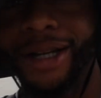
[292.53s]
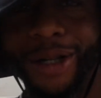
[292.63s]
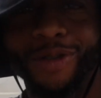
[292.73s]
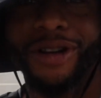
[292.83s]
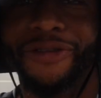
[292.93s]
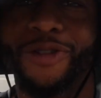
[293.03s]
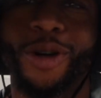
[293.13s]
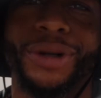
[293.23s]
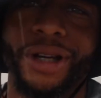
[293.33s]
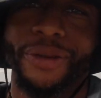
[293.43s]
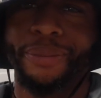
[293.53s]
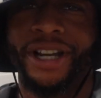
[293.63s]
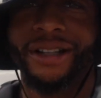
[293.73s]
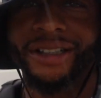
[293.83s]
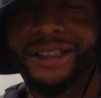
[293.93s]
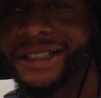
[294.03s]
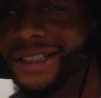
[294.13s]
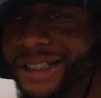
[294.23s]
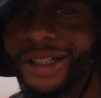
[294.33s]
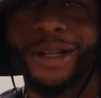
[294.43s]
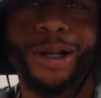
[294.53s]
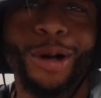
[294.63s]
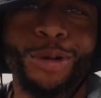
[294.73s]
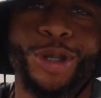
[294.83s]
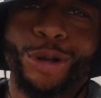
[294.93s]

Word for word: Out here trying to film another banger. Coach